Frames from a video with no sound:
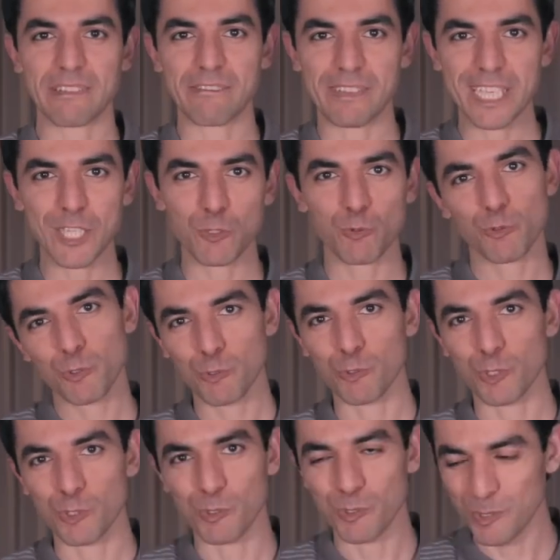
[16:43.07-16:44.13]
V2 to
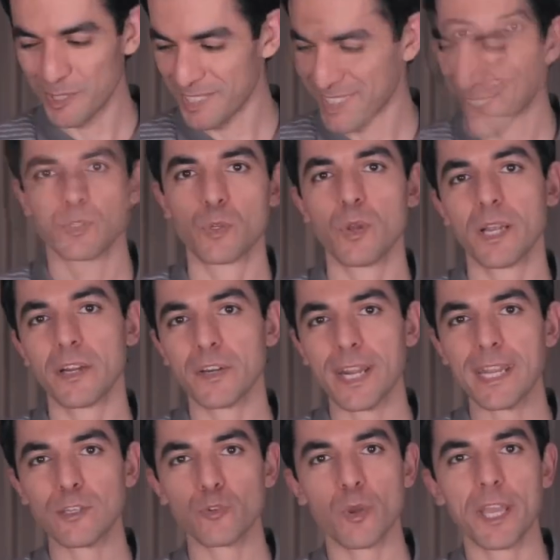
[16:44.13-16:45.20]
2. So on
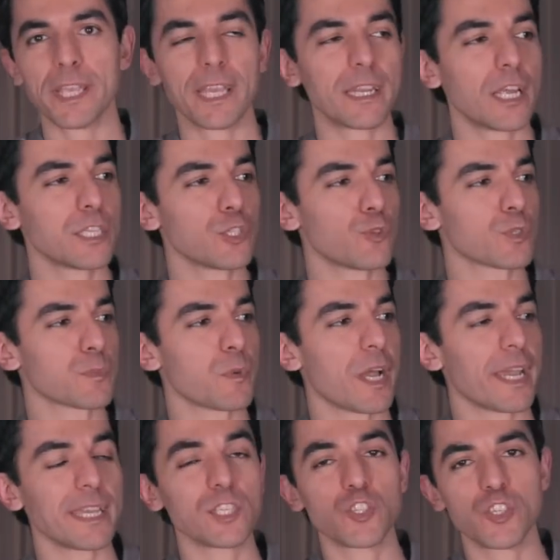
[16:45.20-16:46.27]
Crane 2 I cannot use my
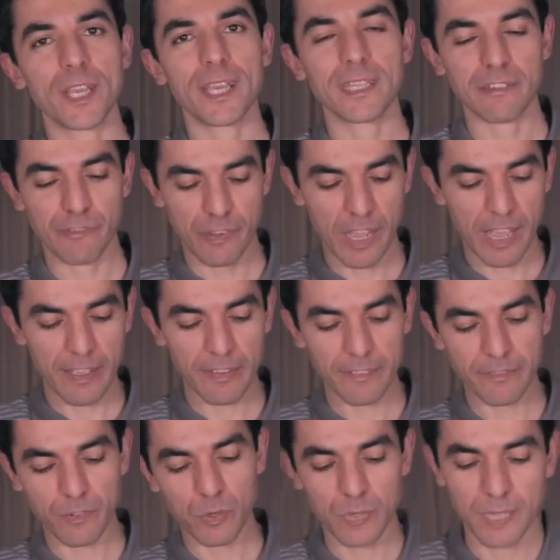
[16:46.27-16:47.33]
G85,
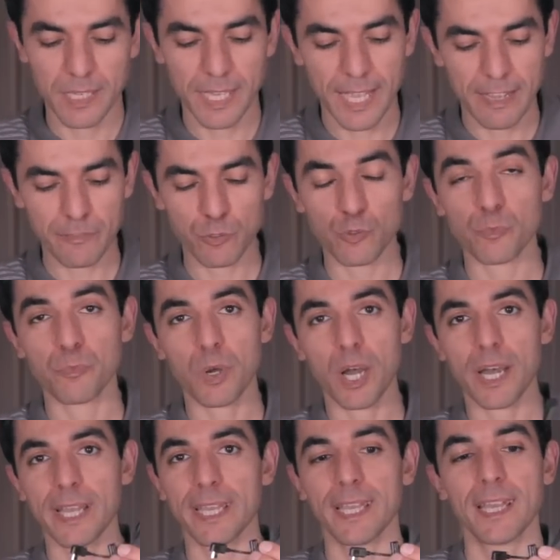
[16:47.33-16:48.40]
I have to
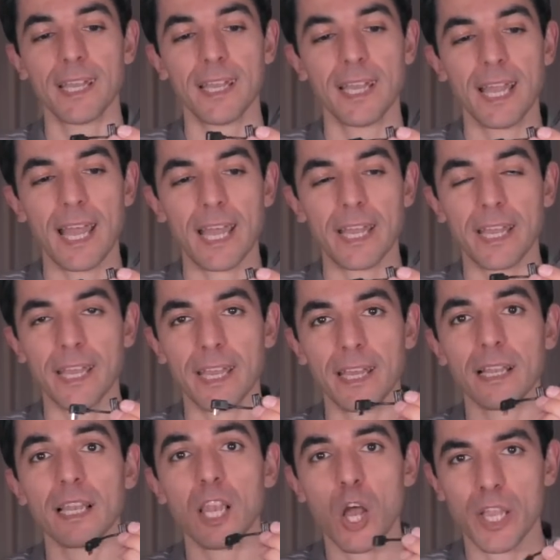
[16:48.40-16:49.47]
buy a
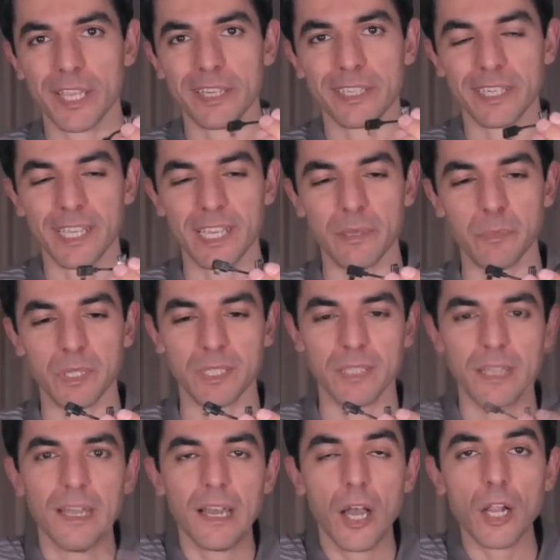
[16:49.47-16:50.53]
longer cable.
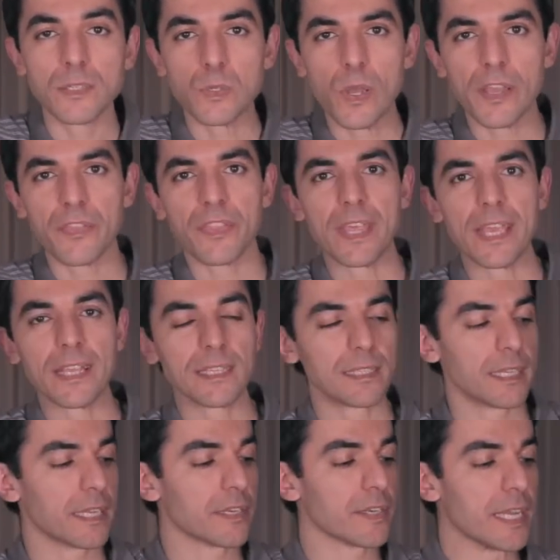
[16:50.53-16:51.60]
Also I think
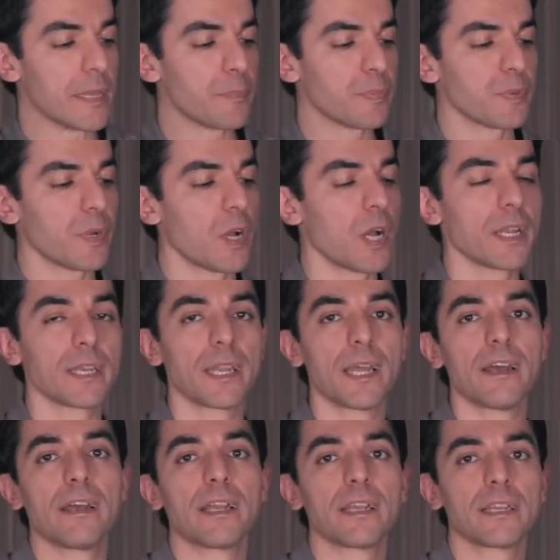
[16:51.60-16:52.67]
the grip on
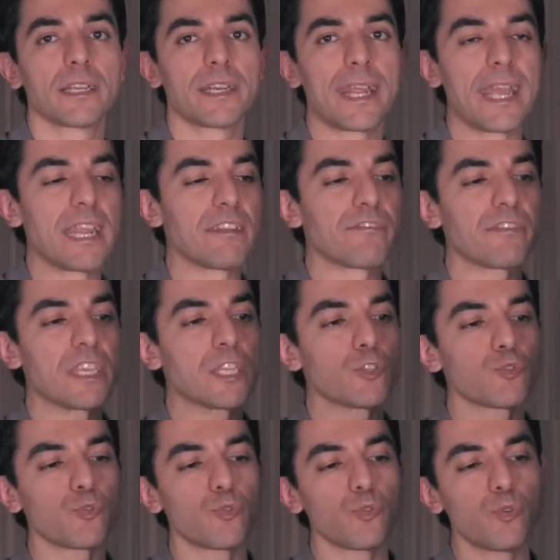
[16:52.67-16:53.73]
Crane
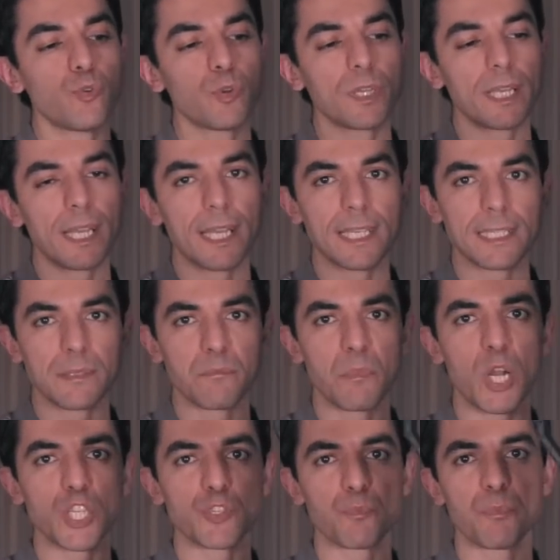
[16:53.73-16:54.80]
V2 is
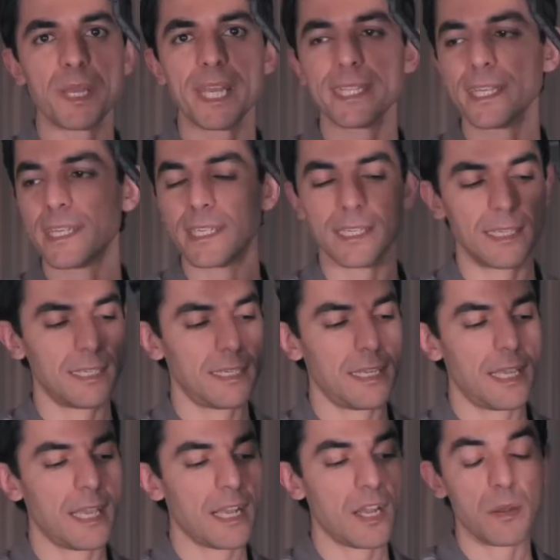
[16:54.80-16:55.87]
much better
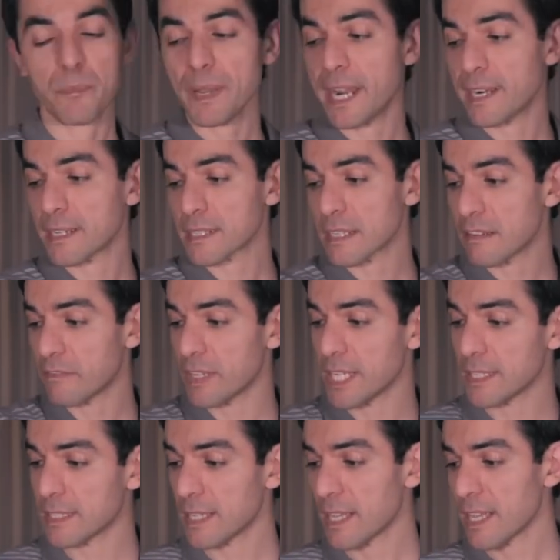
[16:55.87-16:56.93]
in comparison with
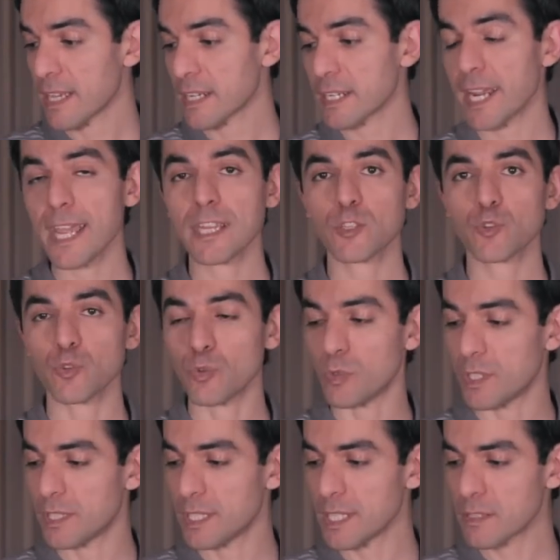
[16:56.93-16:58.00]
Crane 2.
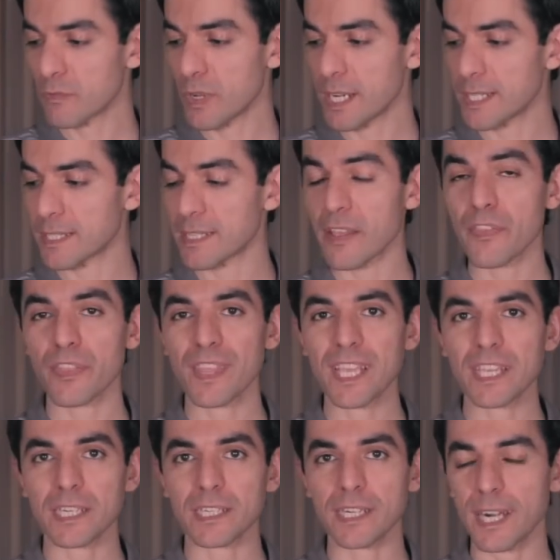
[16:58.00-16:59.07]
This one is
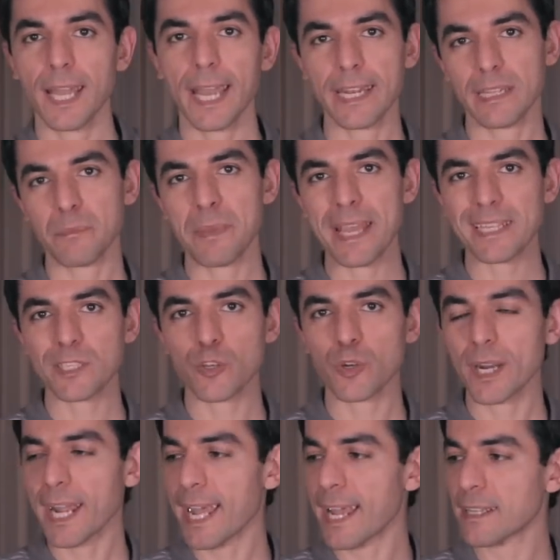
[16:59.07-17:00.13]
thicker and it makes your
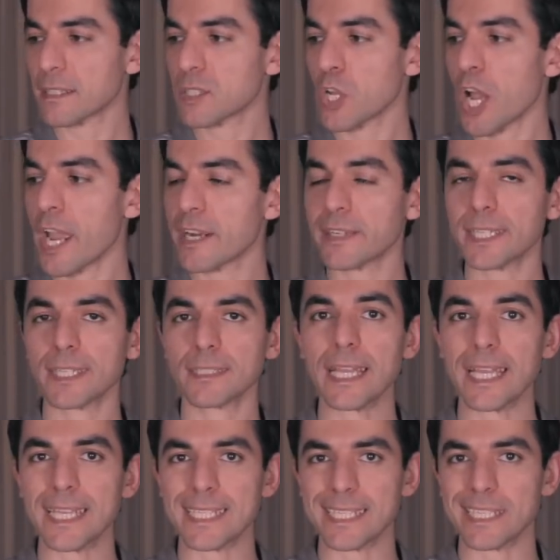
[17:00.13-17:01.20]
hand tired
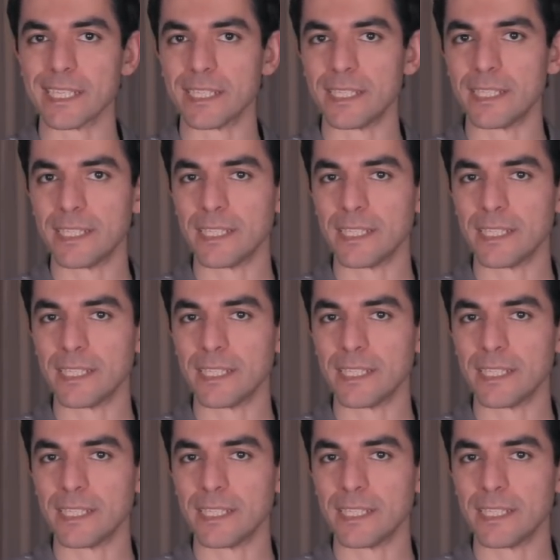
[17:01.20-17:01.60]
easier.